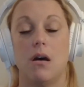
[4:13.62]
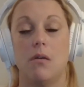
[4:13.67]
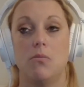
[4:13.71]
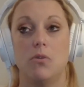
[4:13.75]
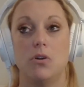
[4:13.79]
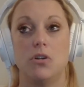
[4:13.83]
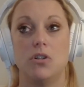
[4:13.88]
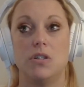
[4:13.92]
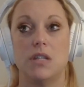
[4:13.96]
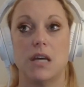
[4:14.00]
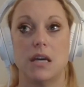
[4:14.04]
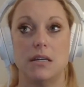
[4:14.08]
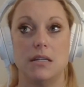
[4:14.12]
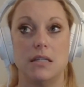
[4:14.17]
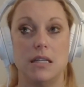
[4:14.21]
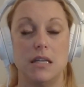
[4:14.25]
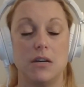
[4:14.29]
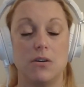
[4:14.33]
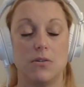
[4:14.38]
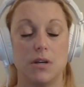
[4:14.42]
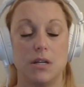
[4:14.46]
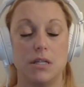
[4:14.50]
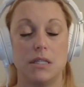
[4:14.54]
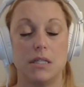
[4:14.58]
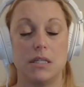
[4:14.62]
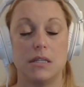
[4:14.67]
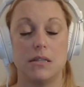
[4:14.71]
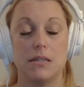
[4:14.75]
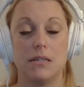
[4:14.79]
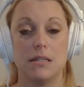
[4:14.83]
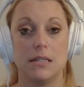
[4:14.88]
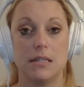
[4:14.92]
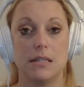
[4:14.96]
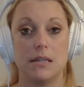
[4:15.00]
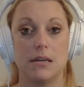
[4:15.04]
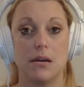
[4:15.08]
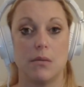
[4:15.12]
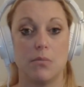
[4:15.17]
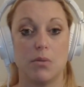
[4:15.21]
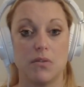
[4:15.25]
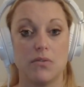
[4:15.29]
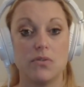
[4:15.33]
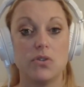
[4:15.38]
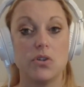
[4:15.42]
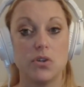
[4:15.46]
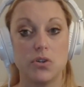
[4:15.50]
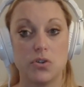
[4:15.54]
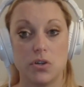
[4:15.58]
which then decreases the number
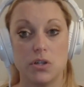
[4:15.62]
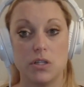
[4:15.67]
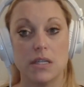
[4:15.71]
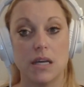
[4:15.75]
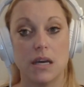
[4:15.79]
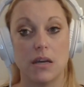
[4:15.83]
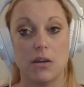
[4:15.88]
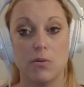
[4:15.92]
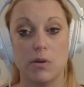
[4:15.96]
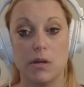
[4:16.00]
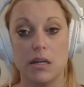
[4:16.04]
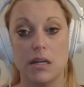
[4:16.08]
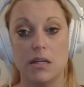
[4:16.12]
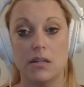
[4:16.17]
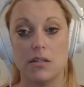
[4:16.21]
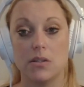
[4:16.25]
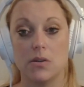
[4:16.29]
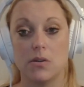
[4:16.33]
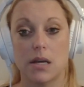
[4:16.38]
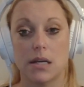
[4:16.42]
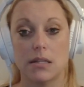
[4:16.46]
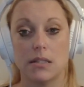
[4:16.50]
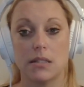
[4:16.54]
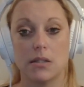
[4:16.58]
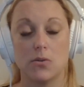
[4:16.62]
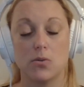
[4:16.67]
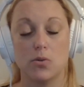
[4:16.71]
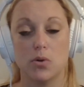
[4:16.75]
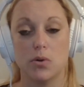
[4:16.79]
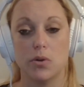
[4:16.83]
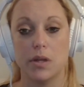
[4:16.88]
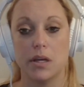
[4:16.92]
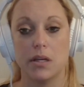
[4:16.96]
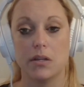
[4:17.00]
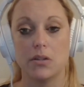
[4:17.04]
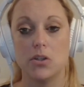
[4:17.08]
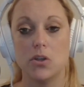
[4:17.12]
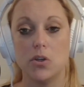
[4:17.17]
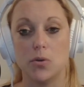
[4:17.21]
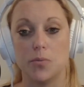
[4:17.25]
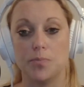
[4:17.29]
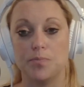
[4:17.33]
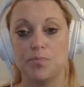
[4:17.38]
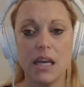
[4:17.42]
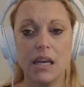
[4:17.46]
of surgeries that you would need. So that's a cool thing too.